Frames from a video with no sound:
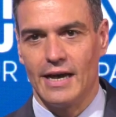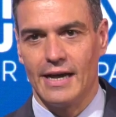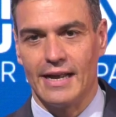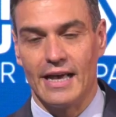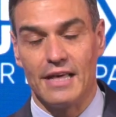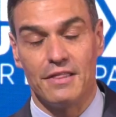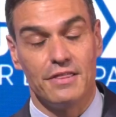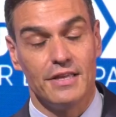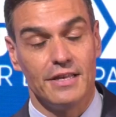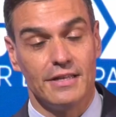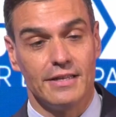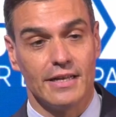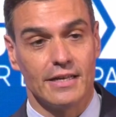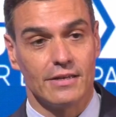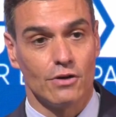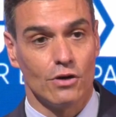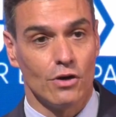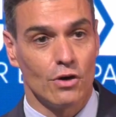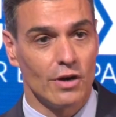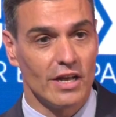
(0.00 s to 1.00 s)
and I think
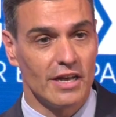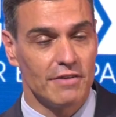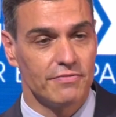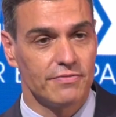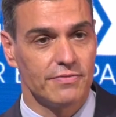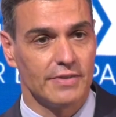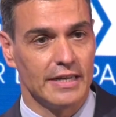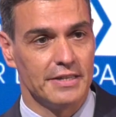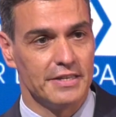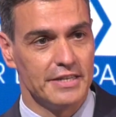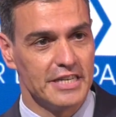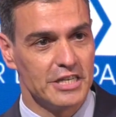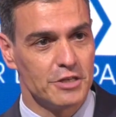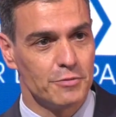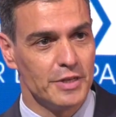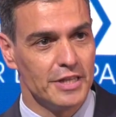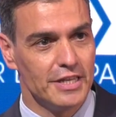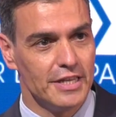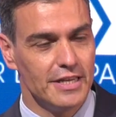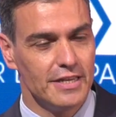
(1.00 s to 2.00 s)
that Olaf and the
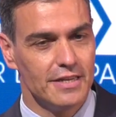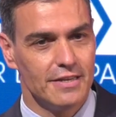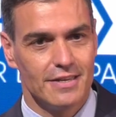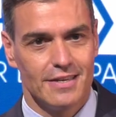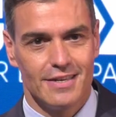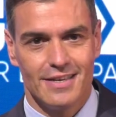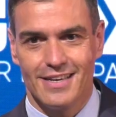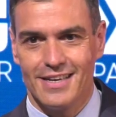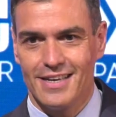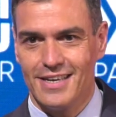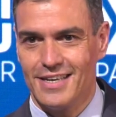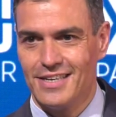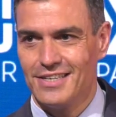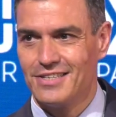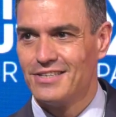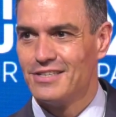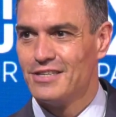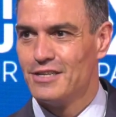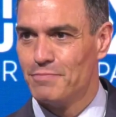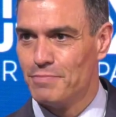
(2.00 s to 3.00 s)
SPD
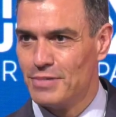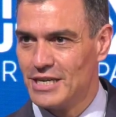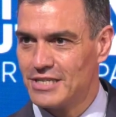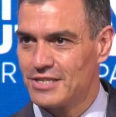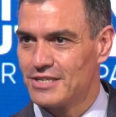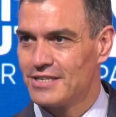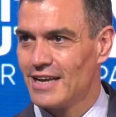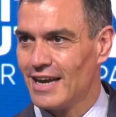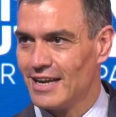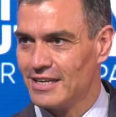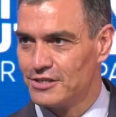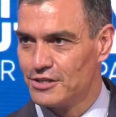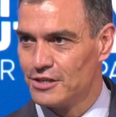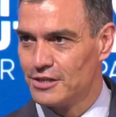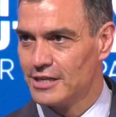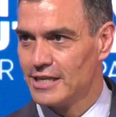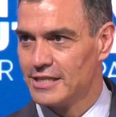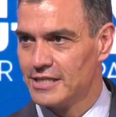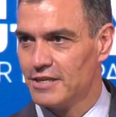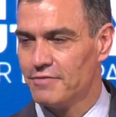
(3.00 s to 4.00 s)
is the best
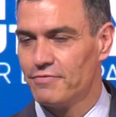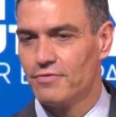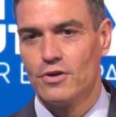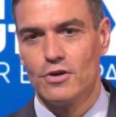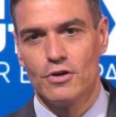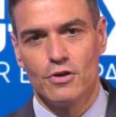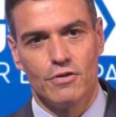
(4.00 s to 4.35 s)
alternative